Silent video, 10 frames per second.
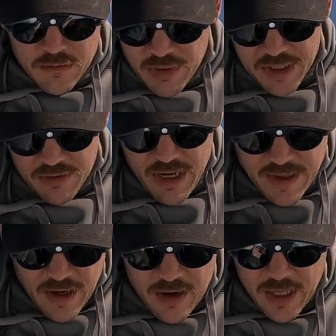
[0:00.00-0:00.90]
But he's right
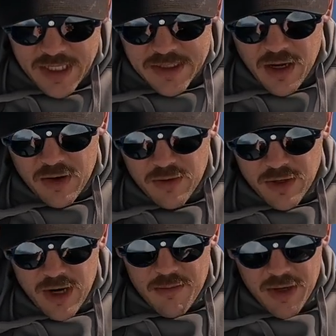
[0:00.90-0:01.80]
there, like he's not going
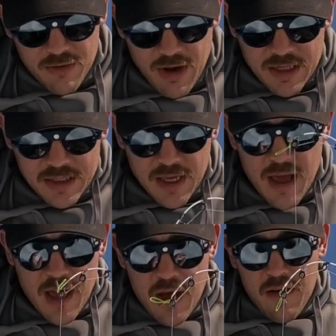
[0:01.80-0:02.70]
on any big runs.
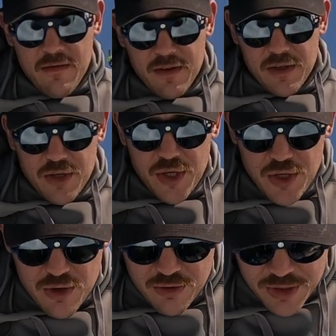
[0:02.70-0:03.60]

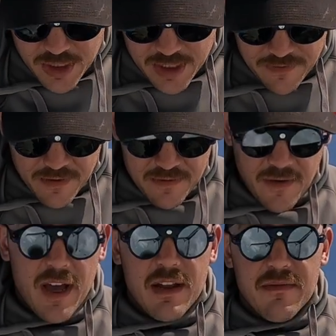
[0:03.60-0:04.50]
Hugely different
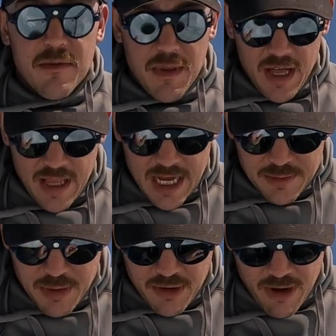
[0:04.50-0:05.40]
fight from that
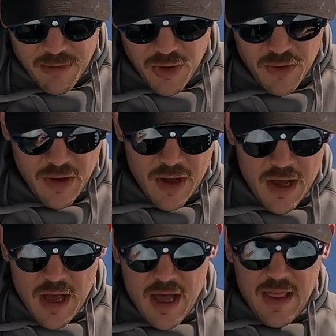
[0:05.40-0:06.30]
last big rainbow.
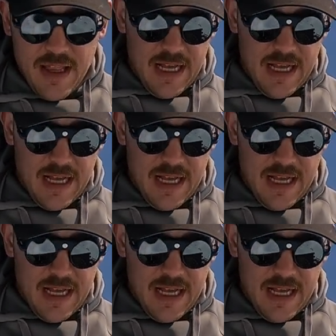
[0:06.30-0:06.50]
That